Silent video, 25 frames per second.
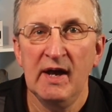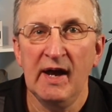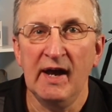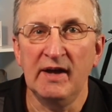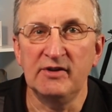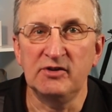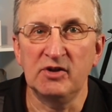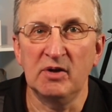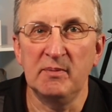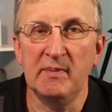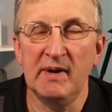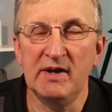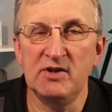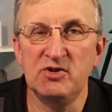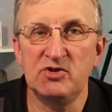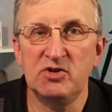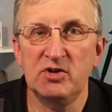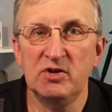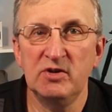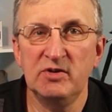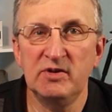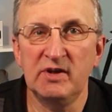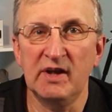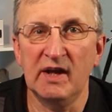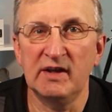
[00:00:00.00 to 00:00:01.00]
As I
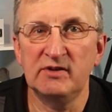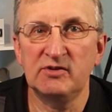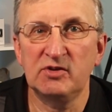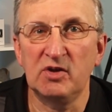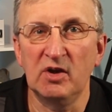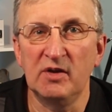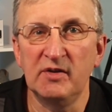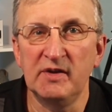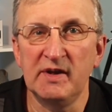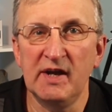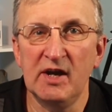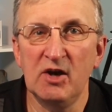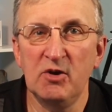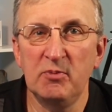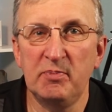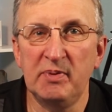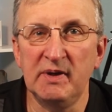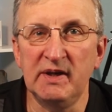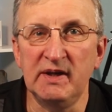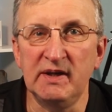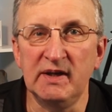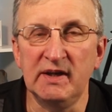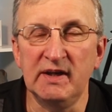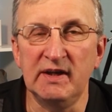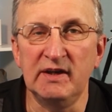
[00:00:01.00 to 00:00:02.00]
mentioned, it's got the
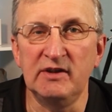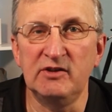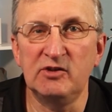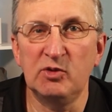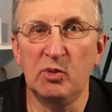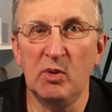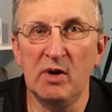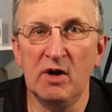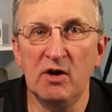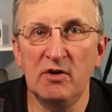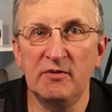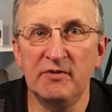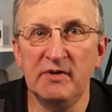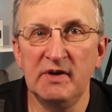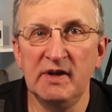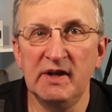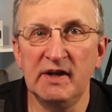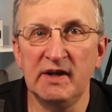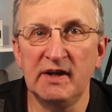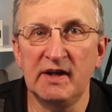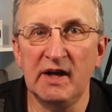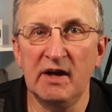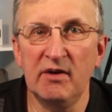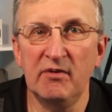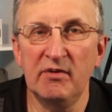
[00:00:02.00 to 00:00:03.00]
LPE12 in
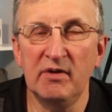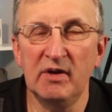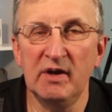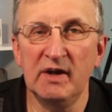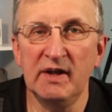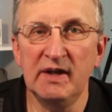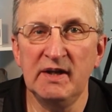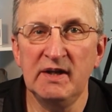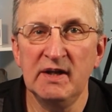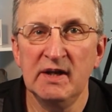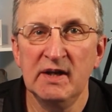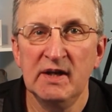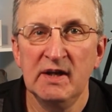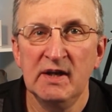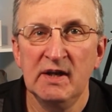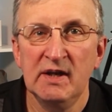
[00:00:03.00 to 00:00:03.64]
it currently.